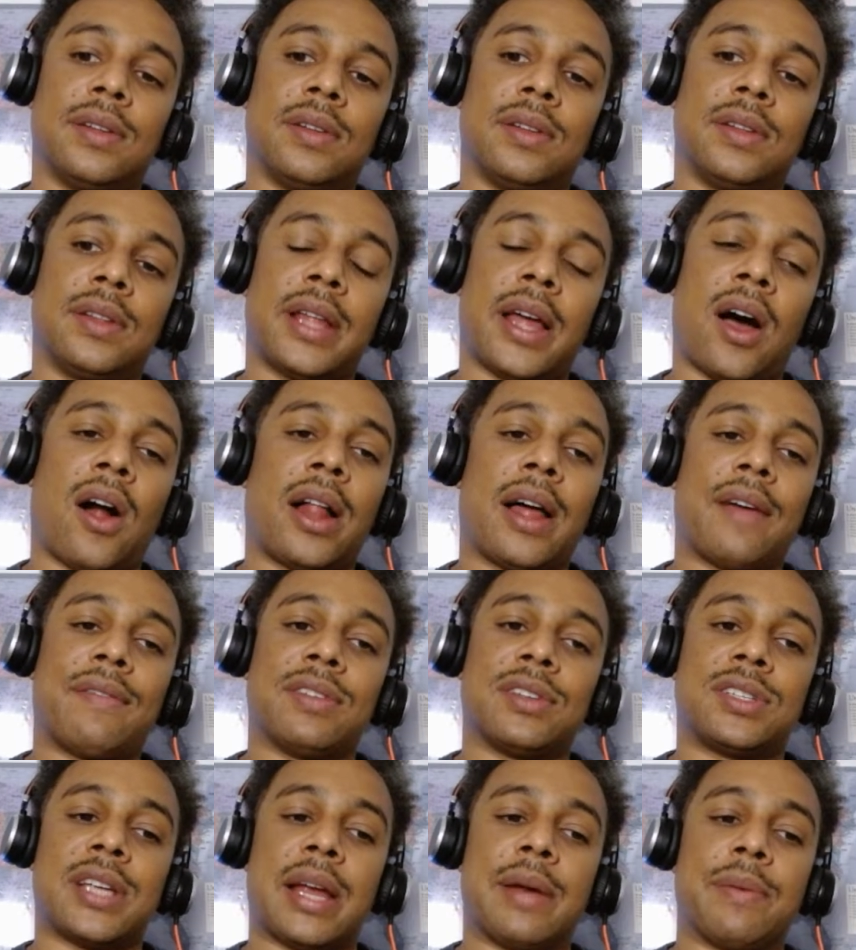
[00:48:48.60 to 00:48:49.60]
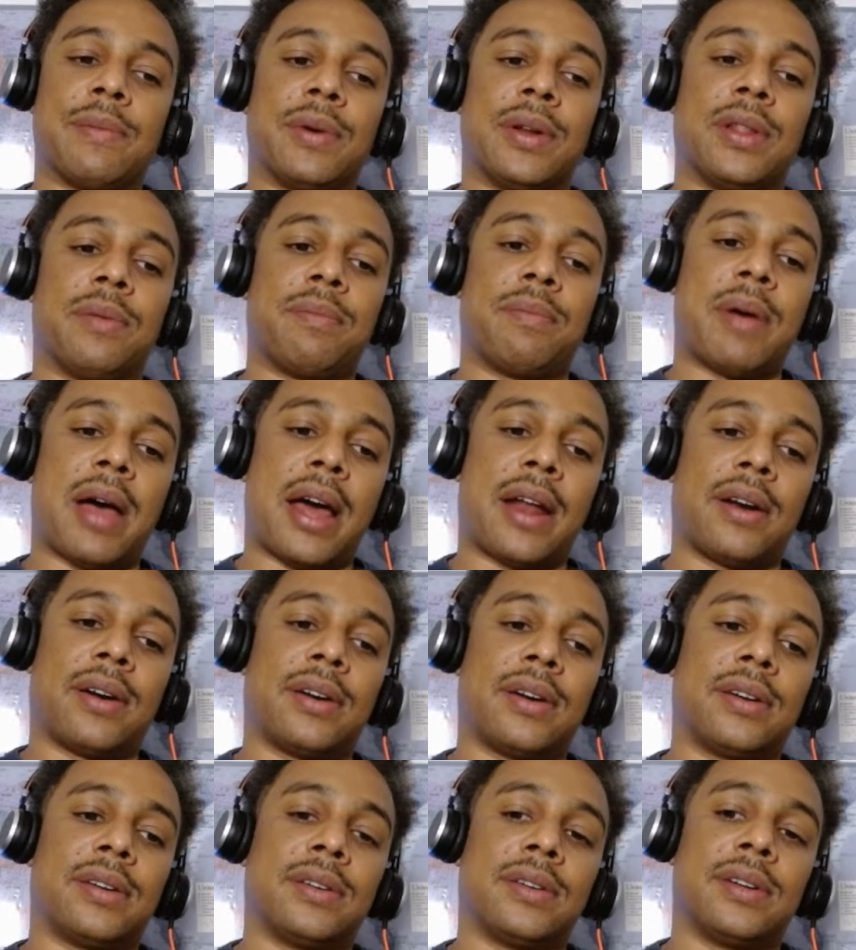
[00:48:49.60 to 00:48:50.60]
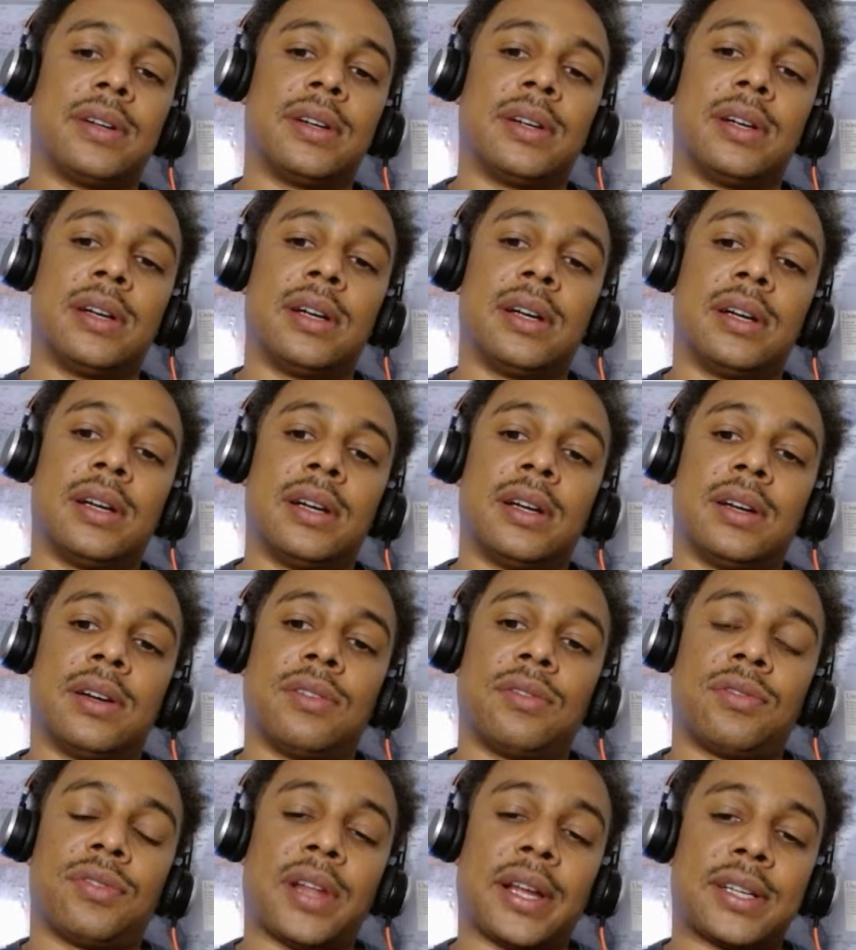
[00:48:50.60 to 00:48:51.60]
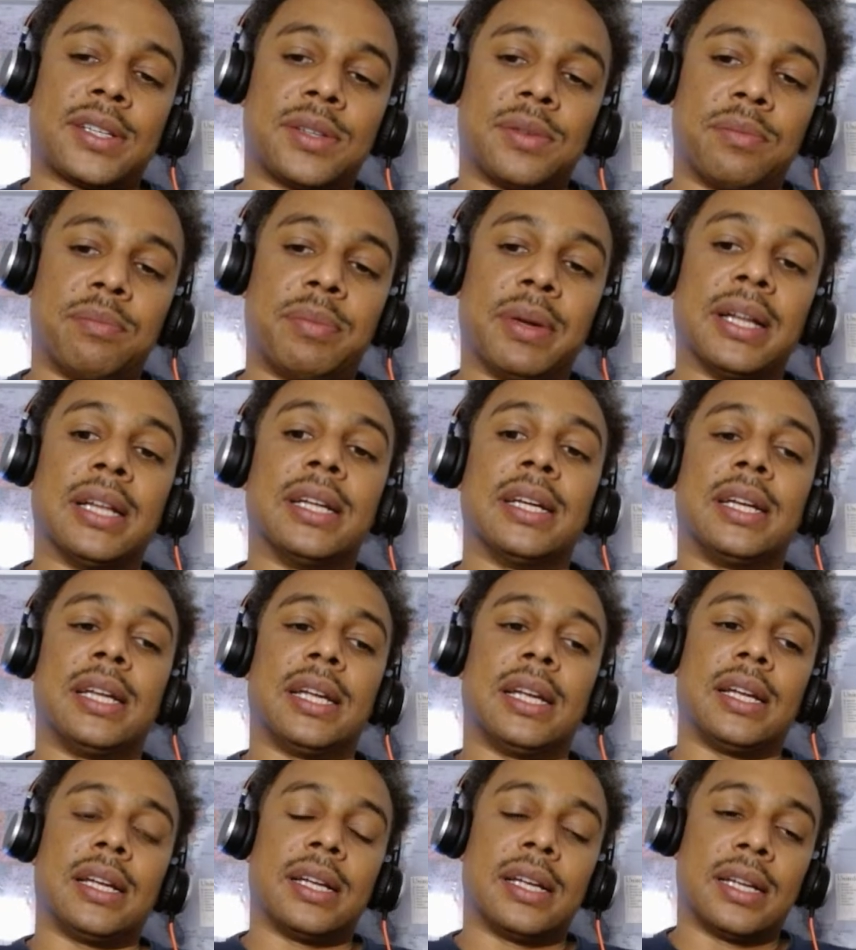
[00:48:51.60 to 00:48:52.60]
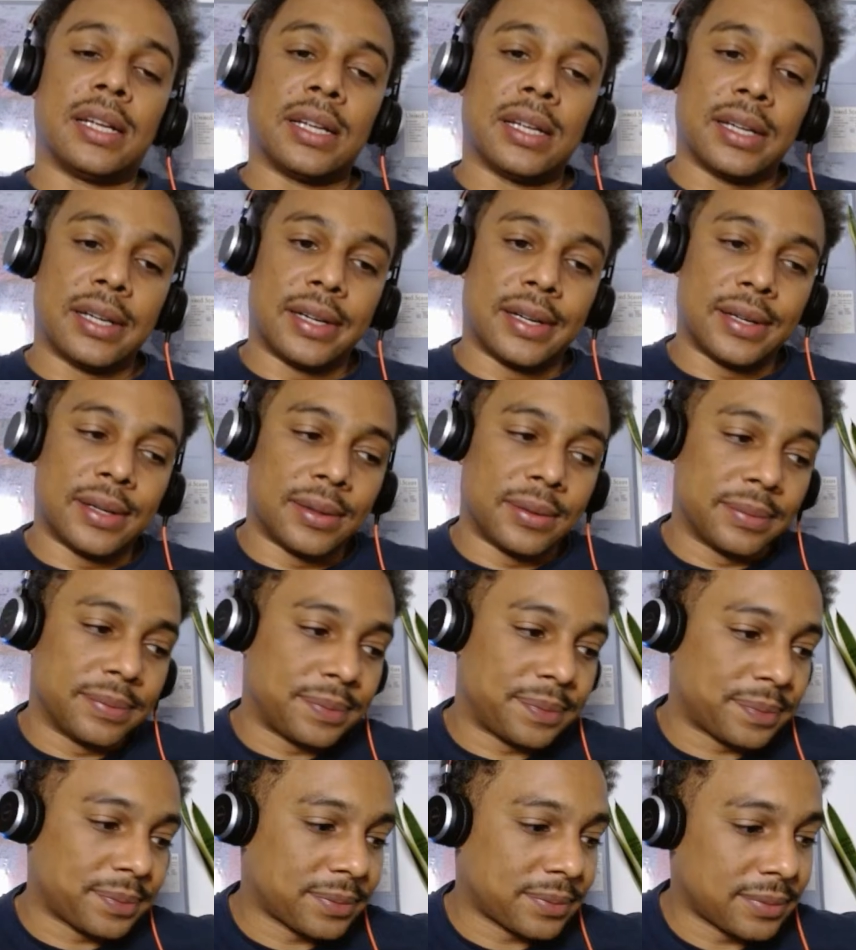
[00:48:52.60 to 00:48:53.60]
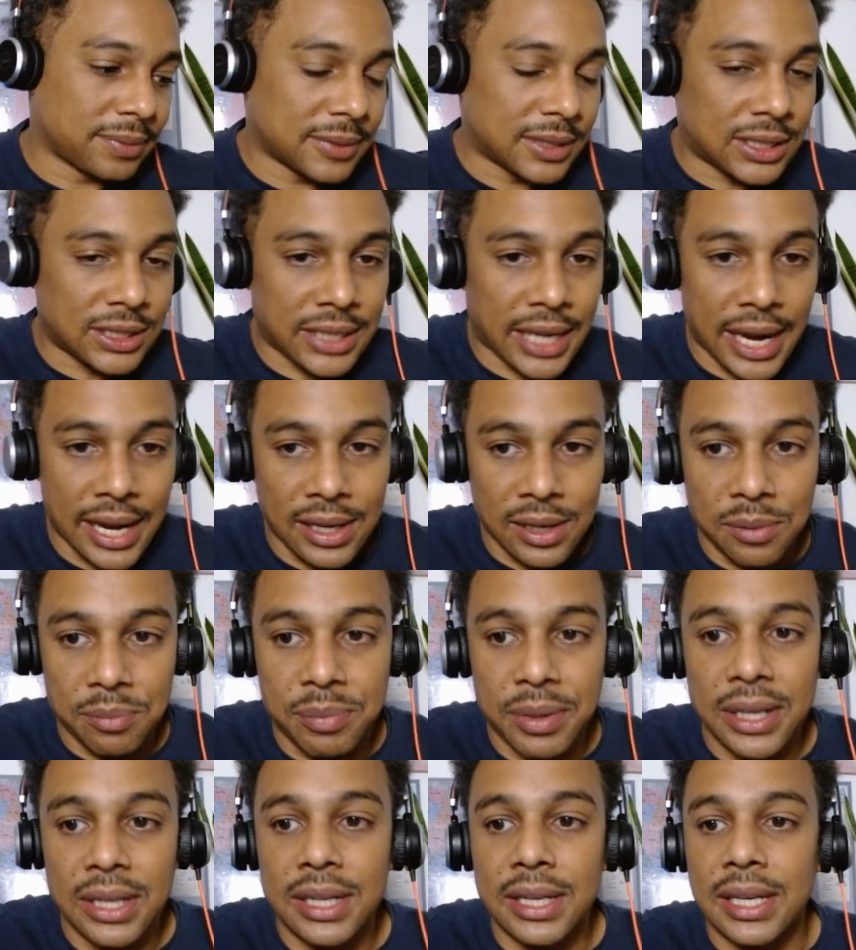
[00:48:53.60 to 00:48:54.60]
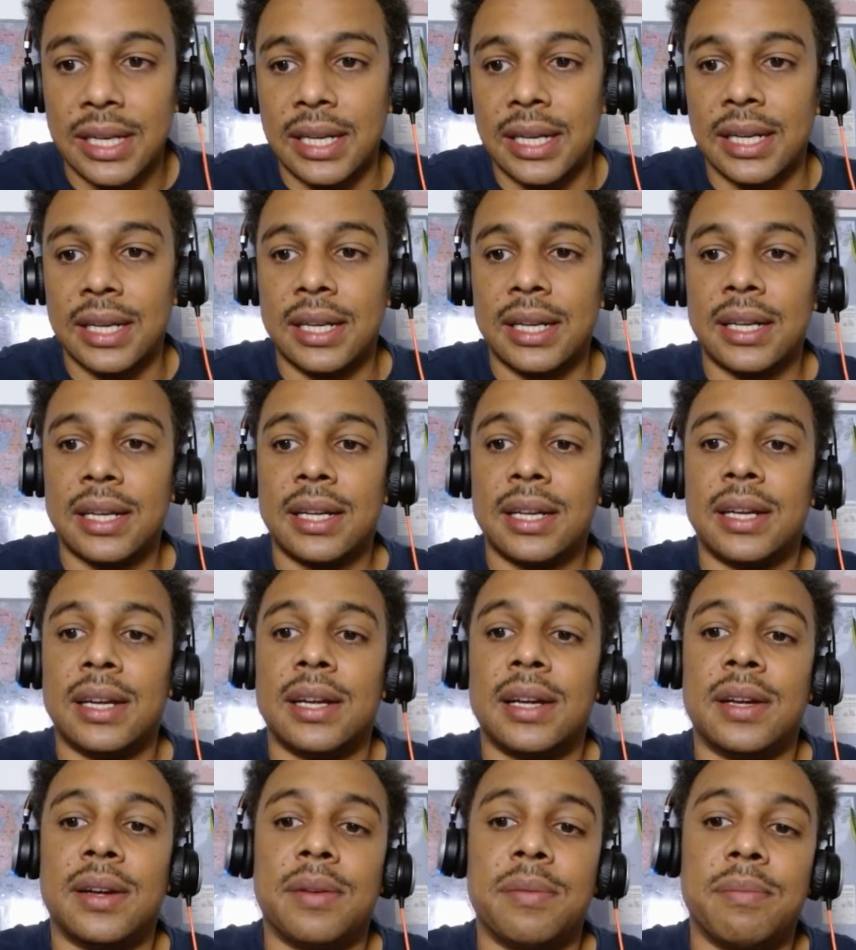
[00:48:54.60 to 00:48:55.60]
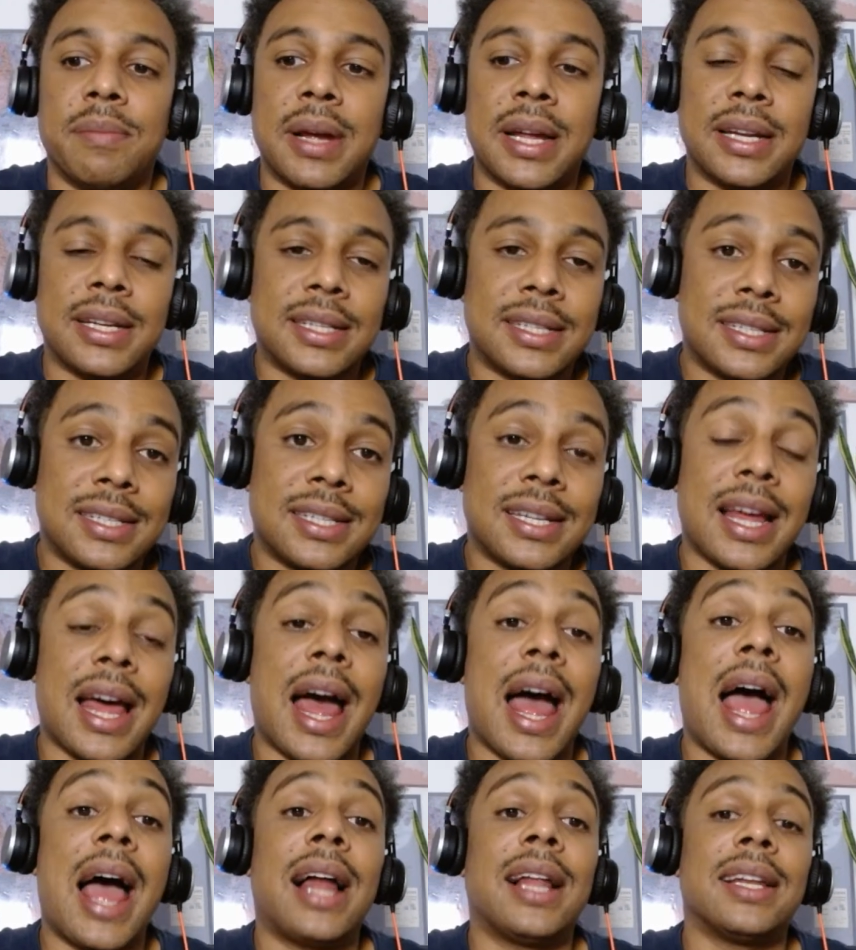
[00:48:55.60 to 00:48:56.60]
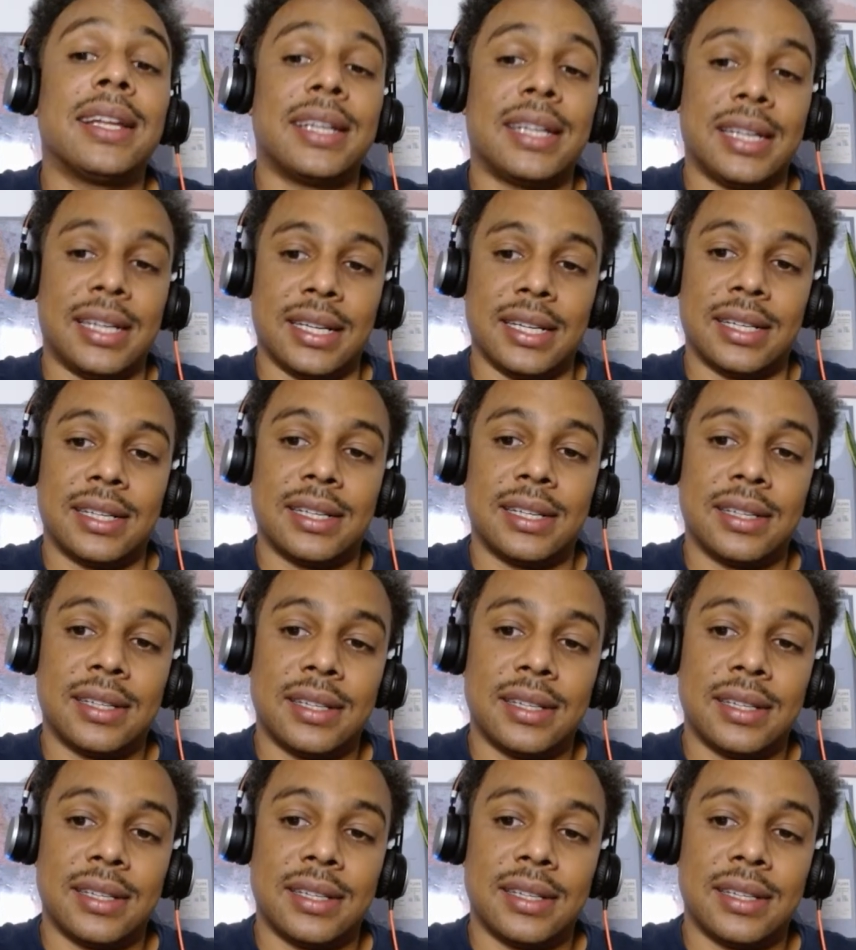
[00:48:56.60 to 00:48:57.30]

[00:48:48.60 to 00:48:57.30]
they all have the same rhythm pattern. Flexibility, scalability, mentality.